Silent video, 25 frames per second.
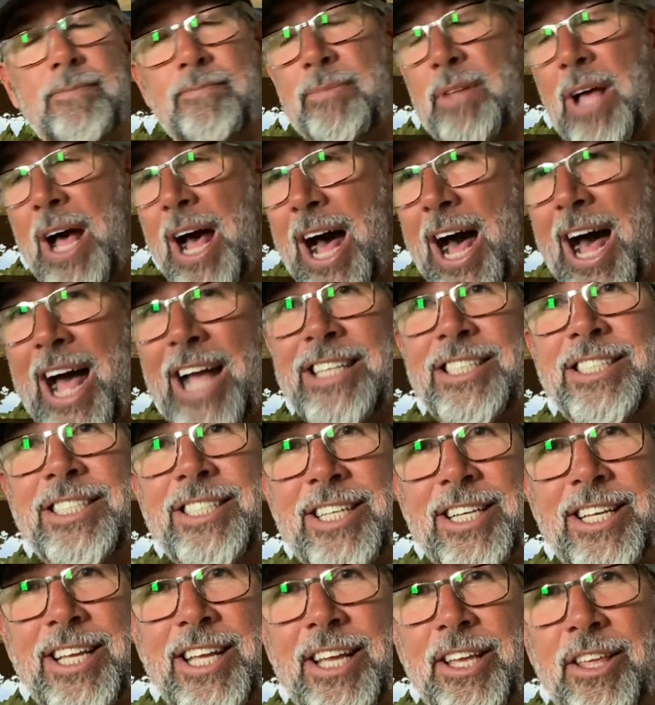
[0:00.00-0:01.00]
high
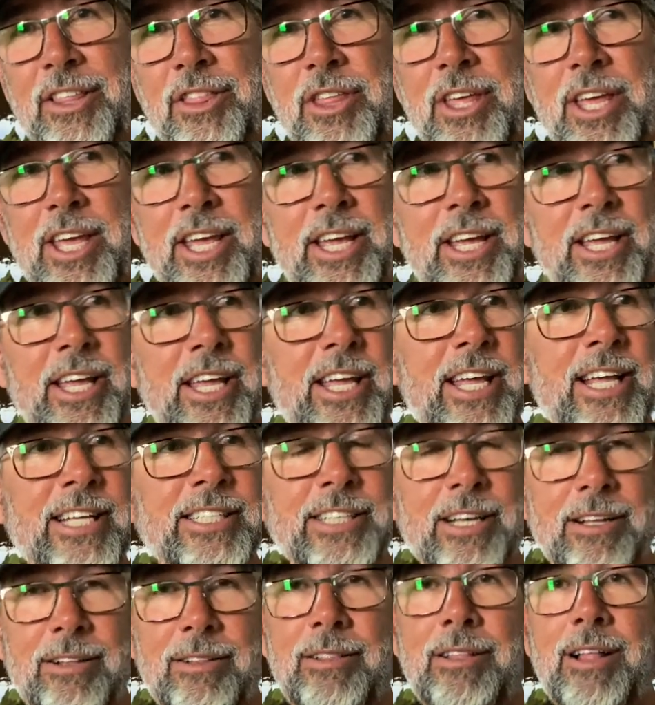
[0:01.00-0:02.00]
sticking thing
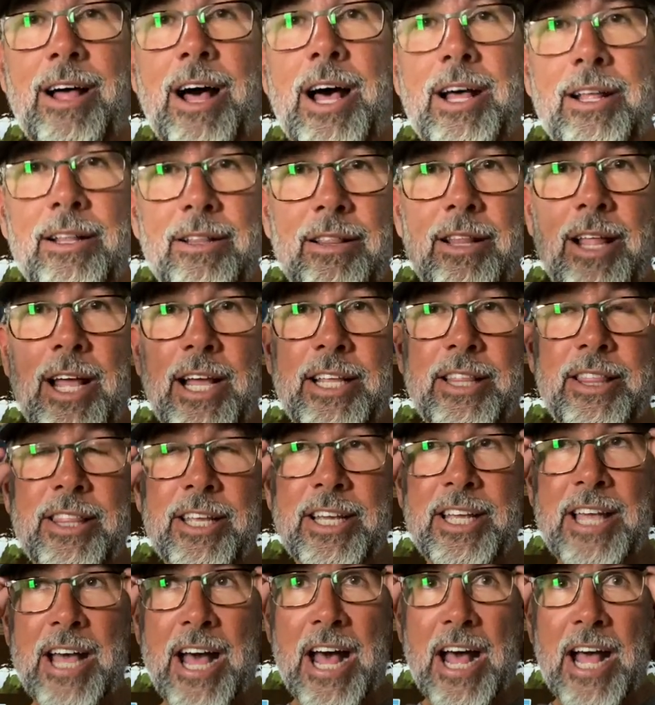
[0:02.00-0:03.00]
is a lot like the
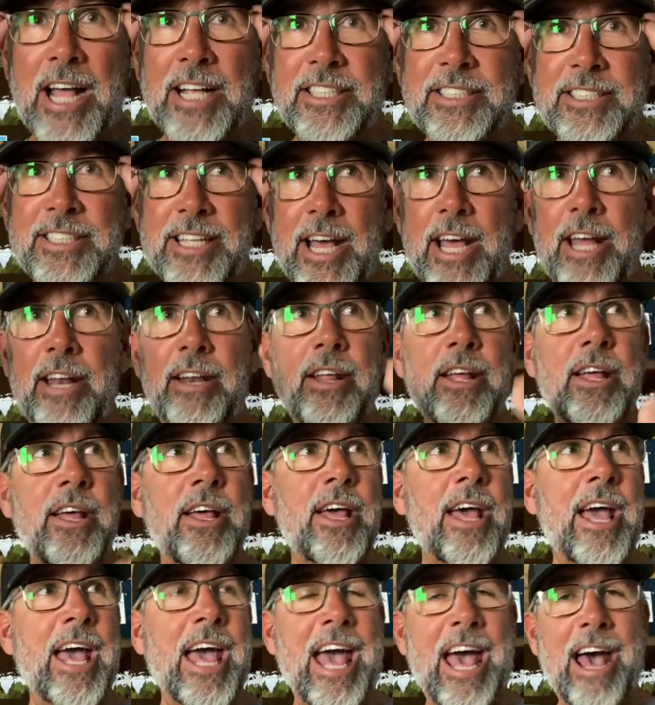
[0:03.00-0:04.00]
guys that
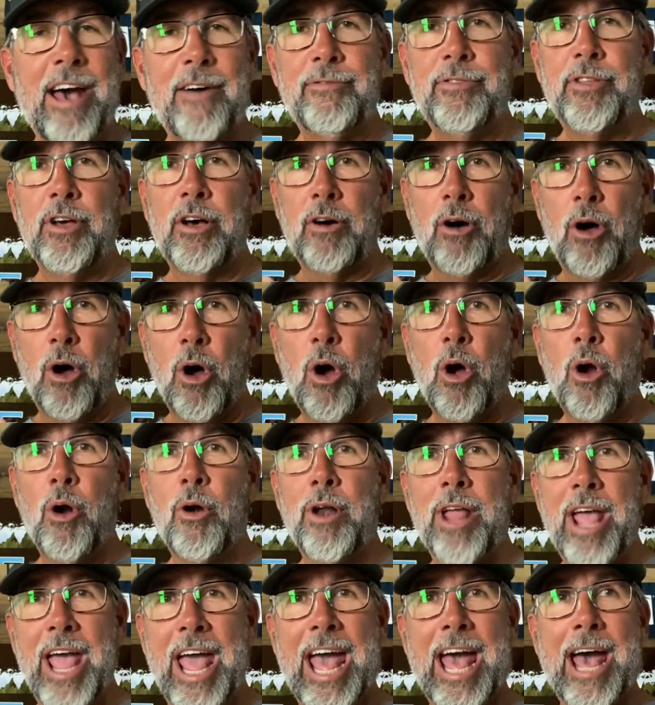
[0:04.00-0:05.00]
have the
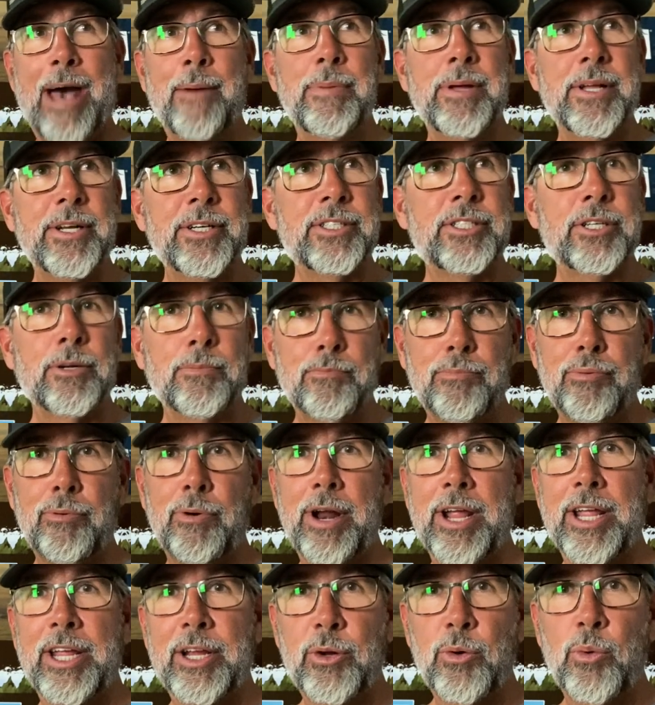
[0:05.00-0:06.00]
hard habit to
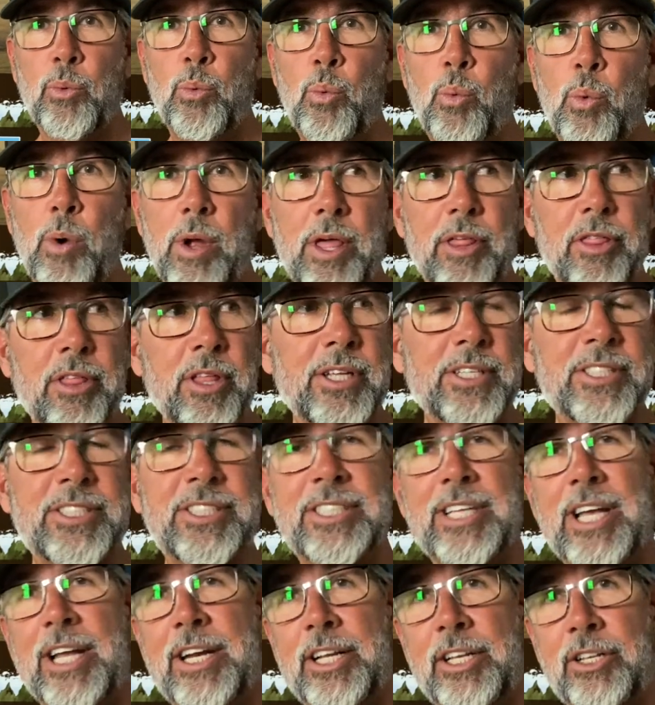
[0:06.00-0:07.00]
break with
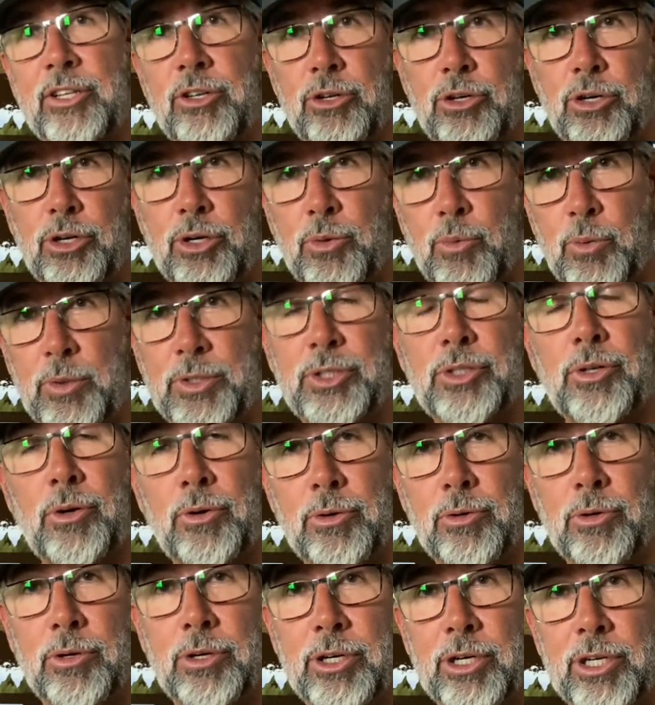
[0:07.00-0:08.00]
setting the hook with
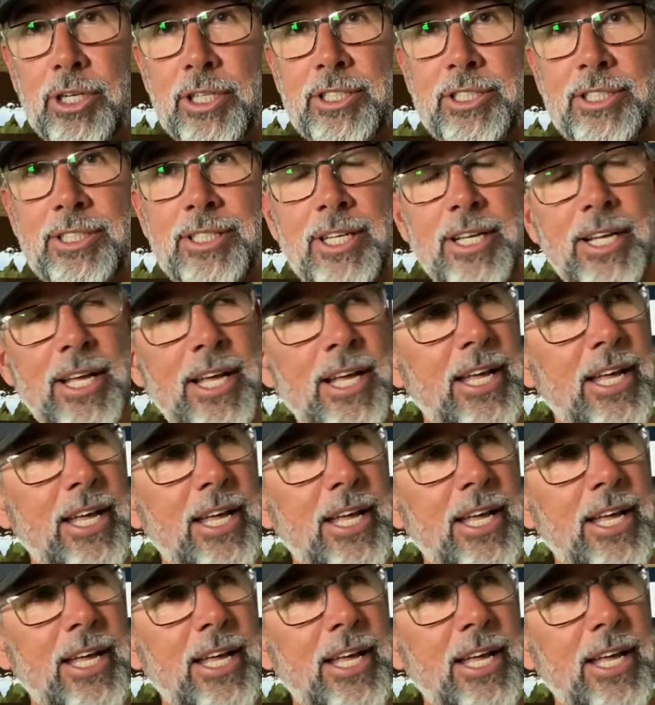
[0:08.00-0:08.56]
circle hooks.